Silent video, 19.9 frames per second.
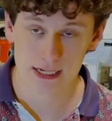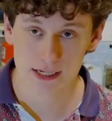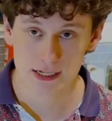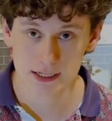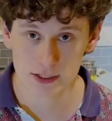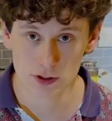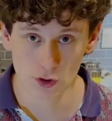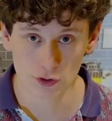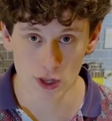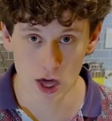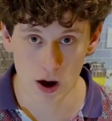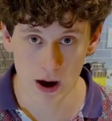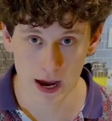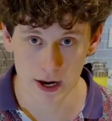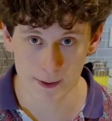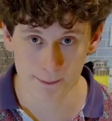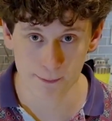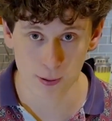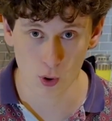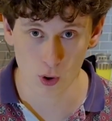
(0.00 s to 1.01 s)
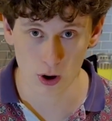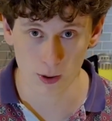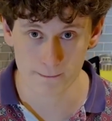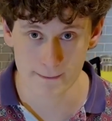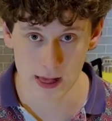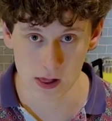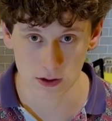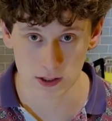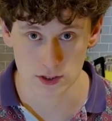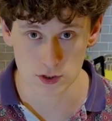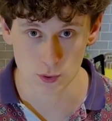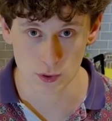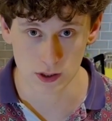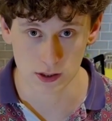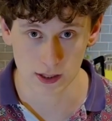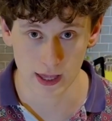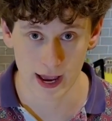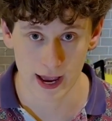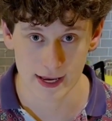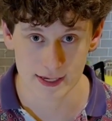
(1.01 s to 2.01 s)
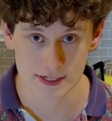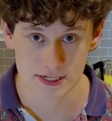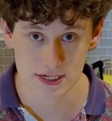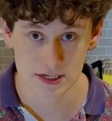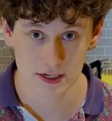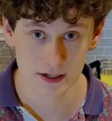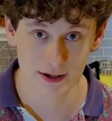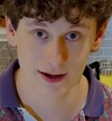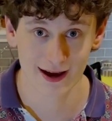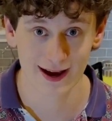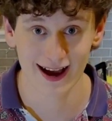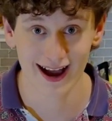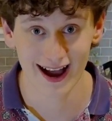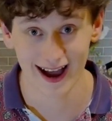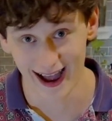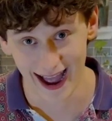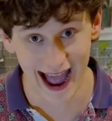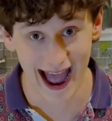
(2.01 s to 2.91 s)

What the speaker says: you'll know how to pour milk into a glass. Ha,